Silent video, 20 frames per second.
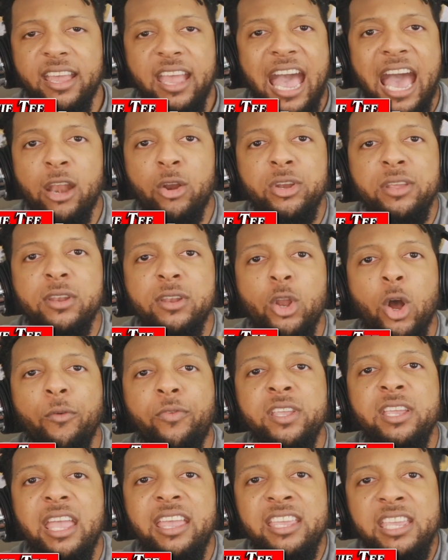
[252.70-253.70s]
I don't even know if
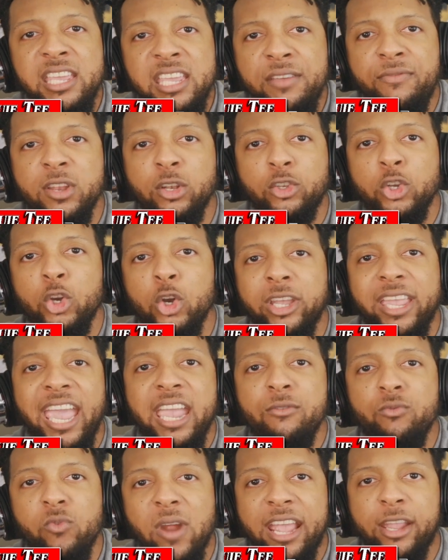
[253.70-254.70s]
he even took a
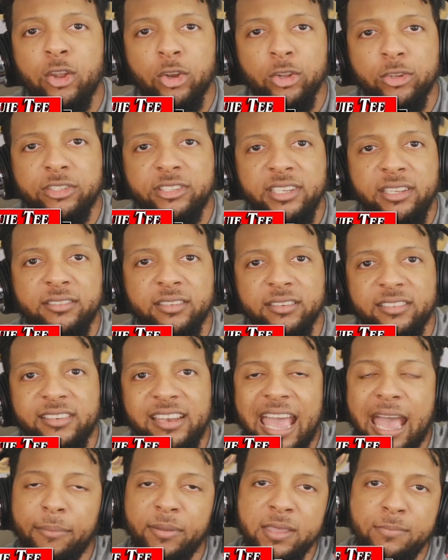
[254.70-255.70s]
regular season
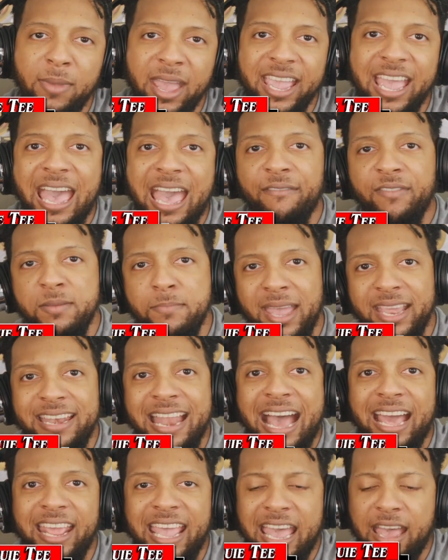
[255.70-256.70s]
snap. He may have, he may
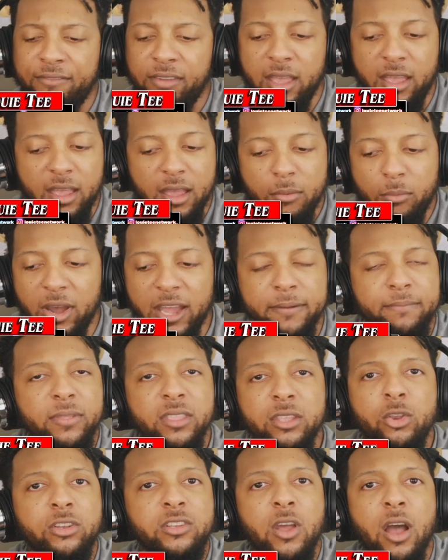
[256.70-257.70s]
not have, but
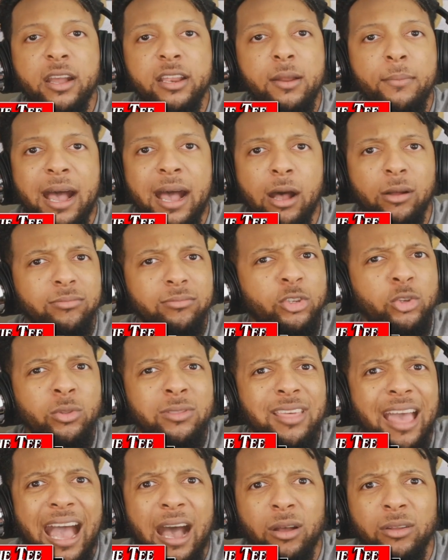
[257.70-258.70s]
you're talking about
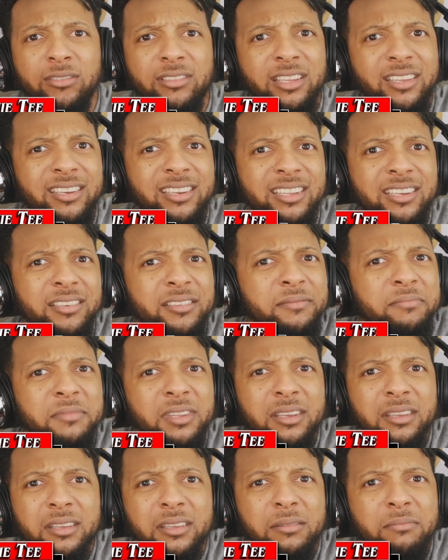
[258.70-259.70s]
2000 and
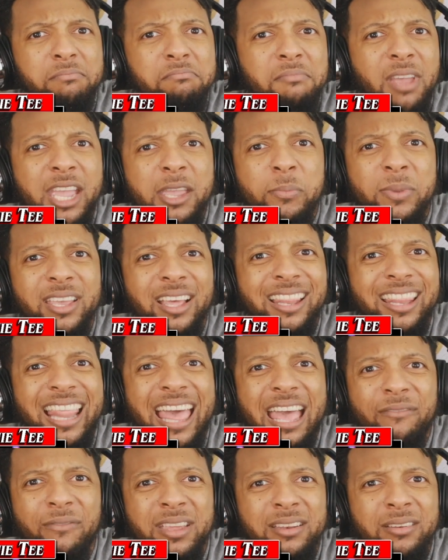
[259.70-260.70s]
maybe
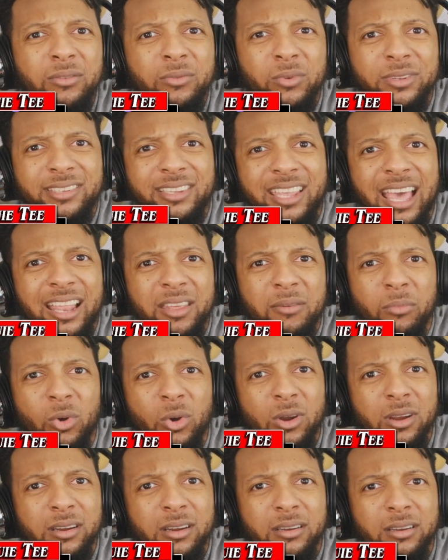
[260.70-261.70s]
11 was Kellen
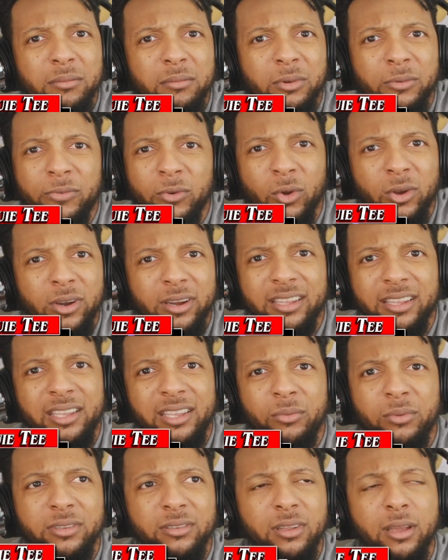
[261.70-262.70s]
Moore before he
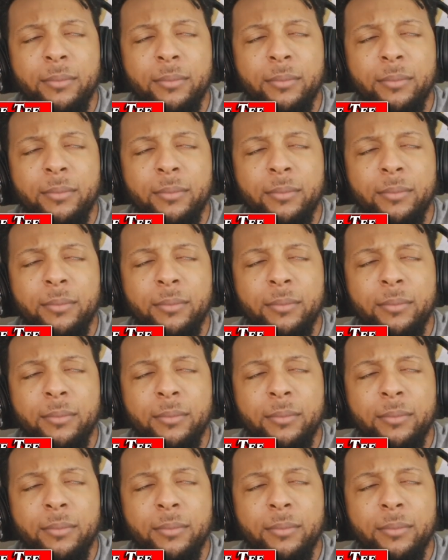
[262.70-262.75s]
was.